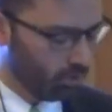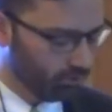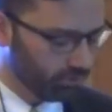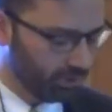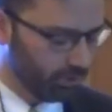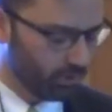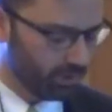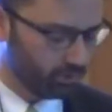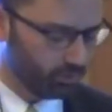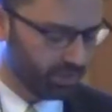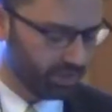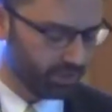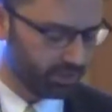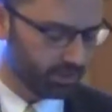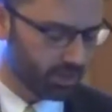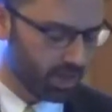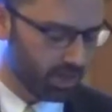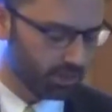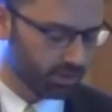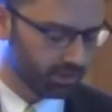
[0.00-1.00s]
only when we
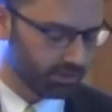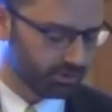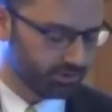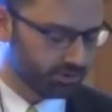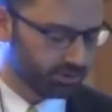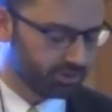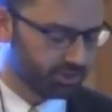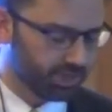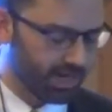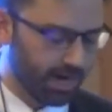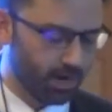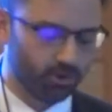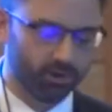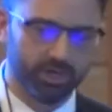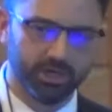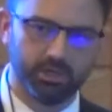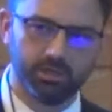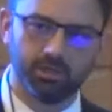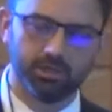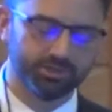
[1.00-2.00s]
acknowledge
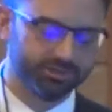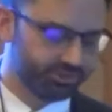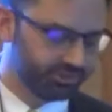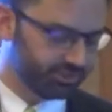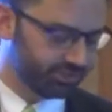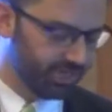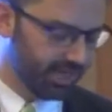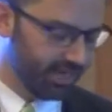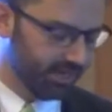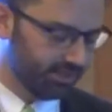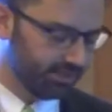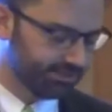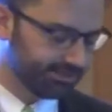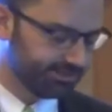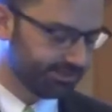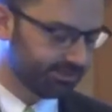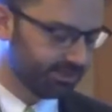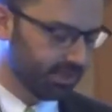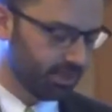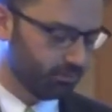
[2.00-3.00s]
our inner
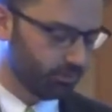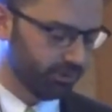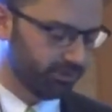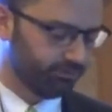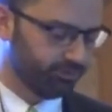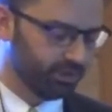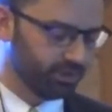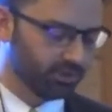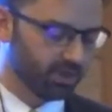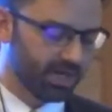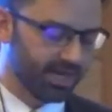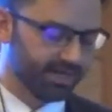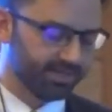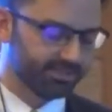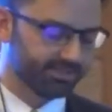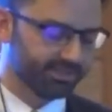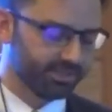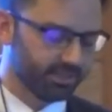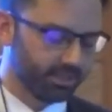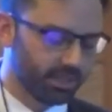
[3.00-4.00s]
snakes can we
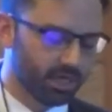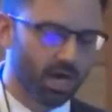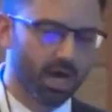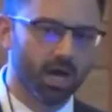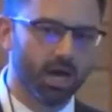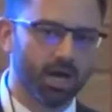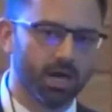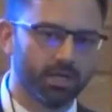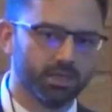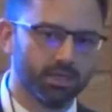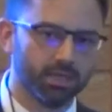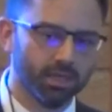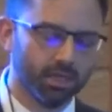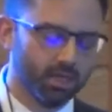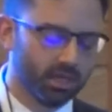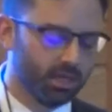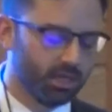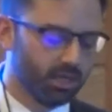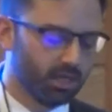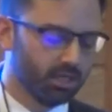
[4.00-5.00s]
realize that God
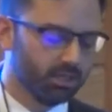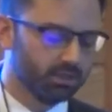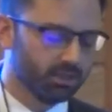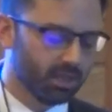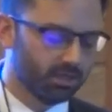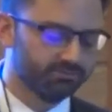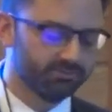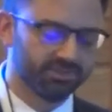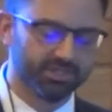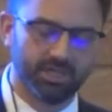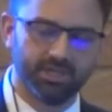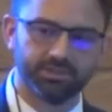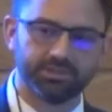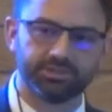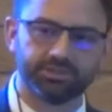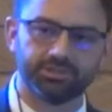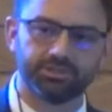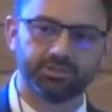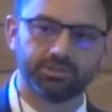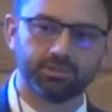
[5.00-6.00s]
loves
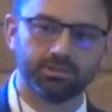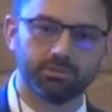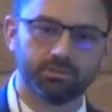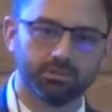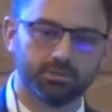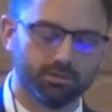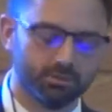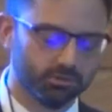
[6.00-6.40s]
us.